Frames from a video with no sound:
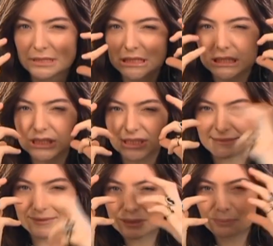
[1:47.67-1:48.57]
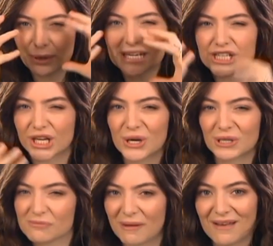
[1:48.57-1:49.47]
it's just pressure
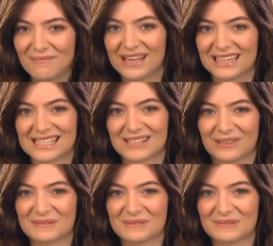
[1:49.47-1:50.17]
cooked by me until